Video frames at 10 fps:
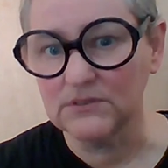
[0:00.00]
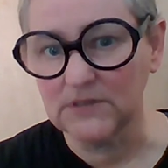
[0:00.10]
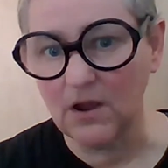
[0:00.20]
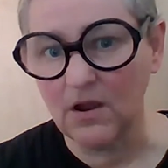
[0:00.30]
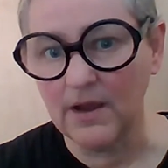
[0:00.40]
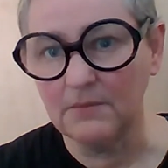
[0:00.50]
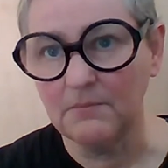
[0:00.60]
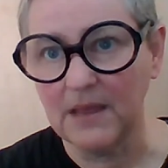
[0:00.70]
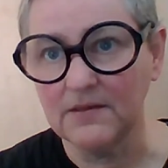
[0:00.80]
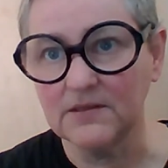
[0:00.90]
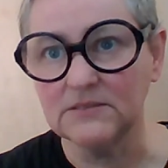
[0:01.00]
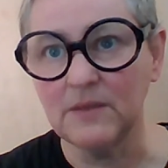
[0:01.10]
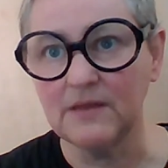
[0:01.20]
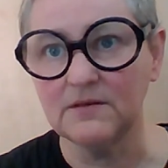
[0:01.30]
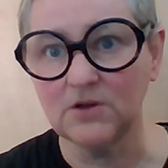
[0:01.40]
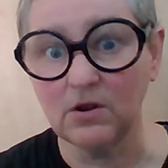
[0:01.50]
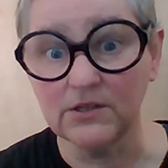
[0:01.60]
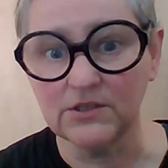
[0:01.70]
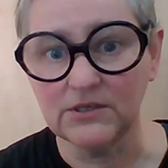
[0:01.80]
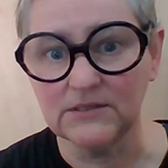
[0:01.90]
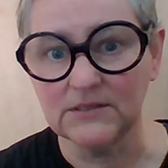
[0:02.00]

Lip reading: design methods, methodologies,